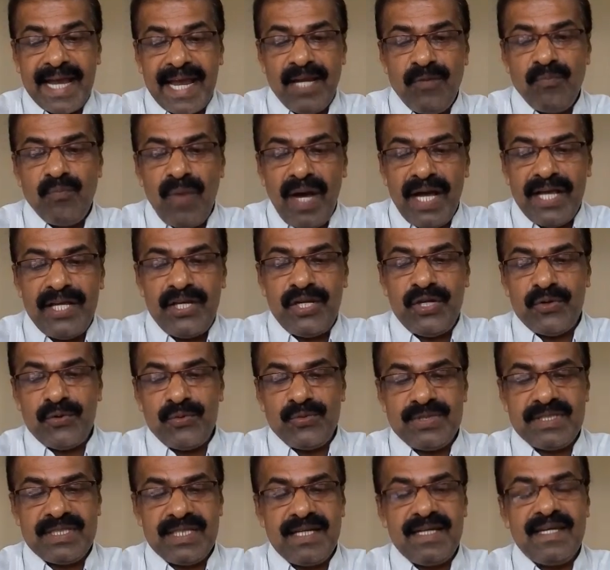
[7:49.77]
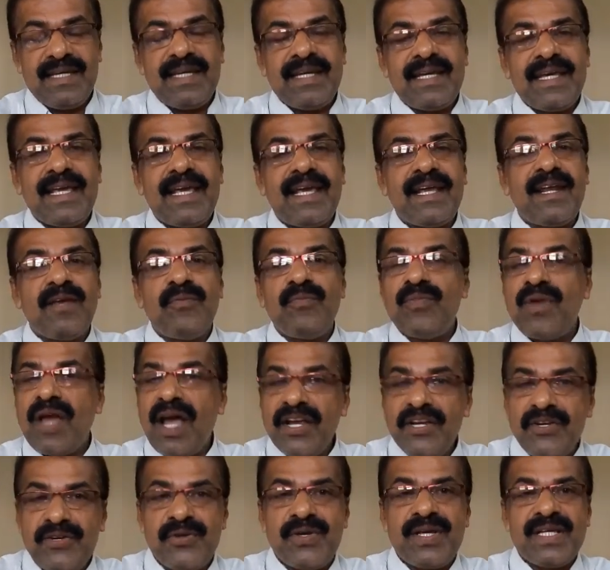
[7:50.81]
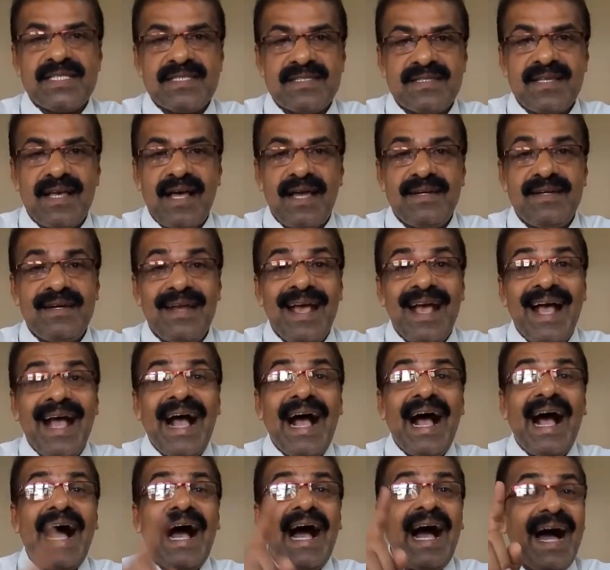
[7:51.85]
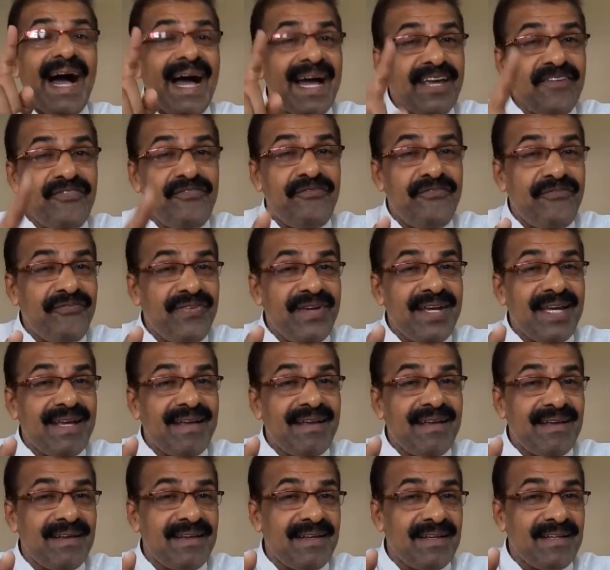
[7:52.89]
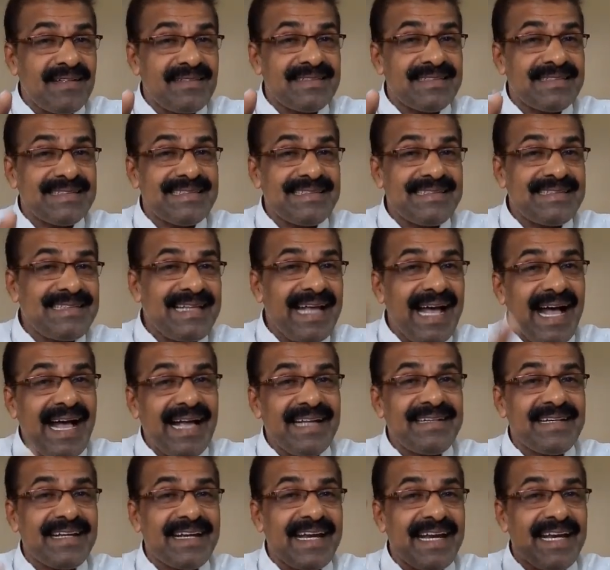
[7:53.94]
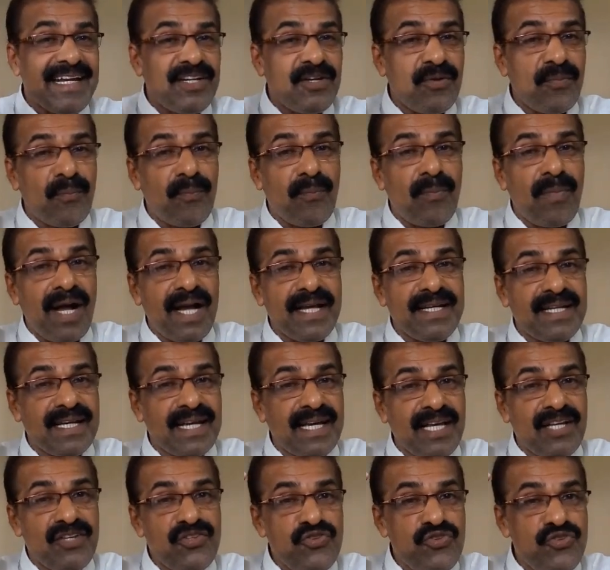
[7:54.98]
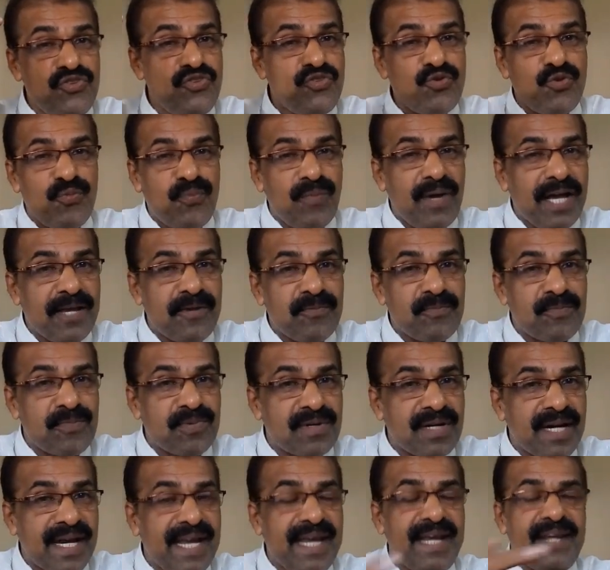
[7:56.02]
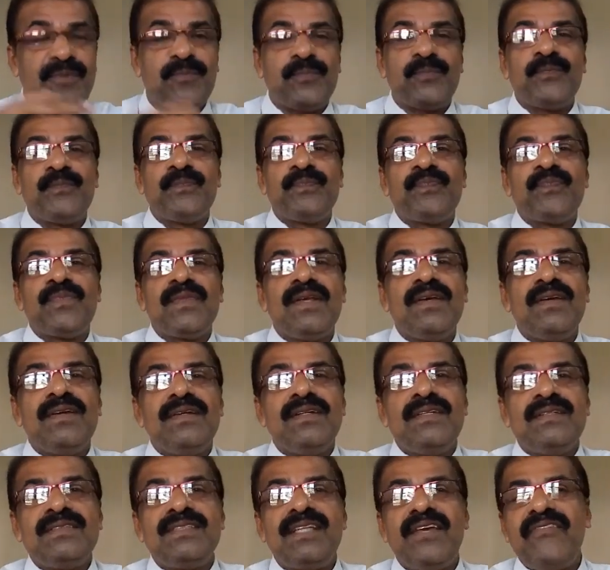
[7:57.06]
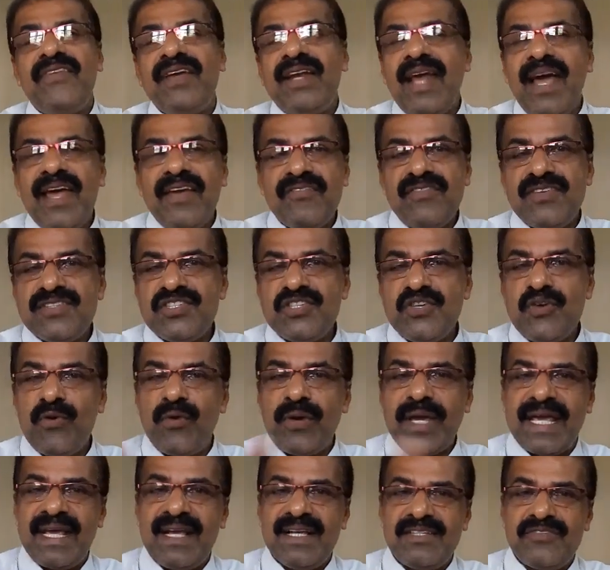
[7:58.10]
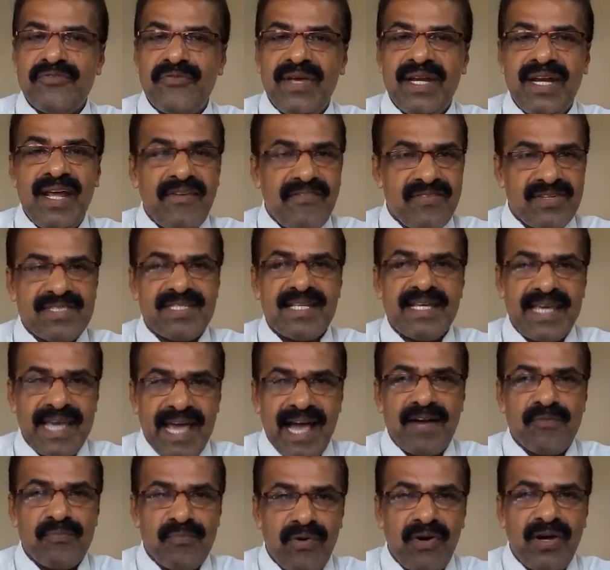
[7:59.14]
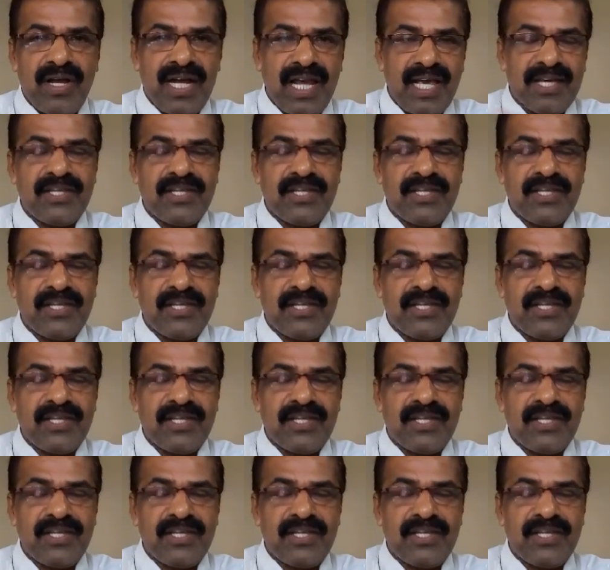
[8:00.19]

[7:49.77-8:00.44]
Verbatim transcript: In my youth, he replied to his son, I fear that it might injure my brain See, when I was your age, when I was a young boy